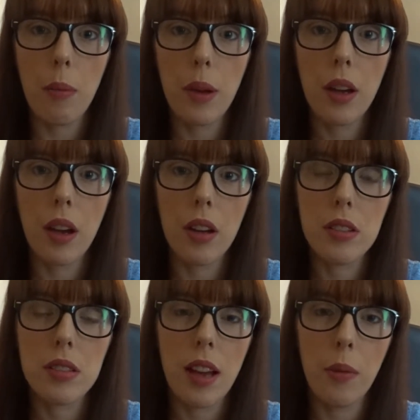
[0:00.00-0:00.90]

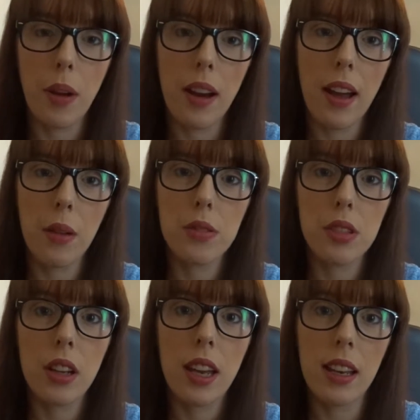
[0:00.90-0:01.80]
because when I was
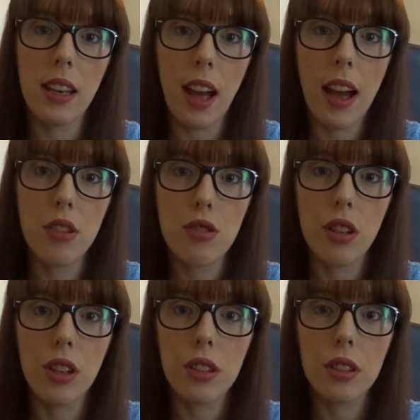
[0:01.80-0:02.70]
looking I
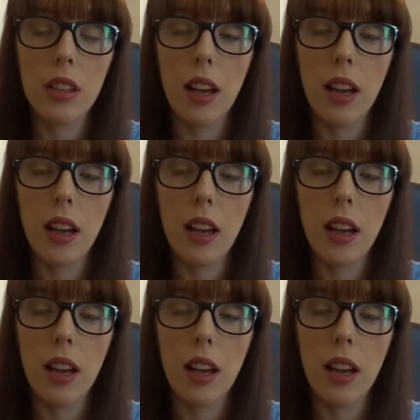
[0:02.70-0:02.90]
struggled.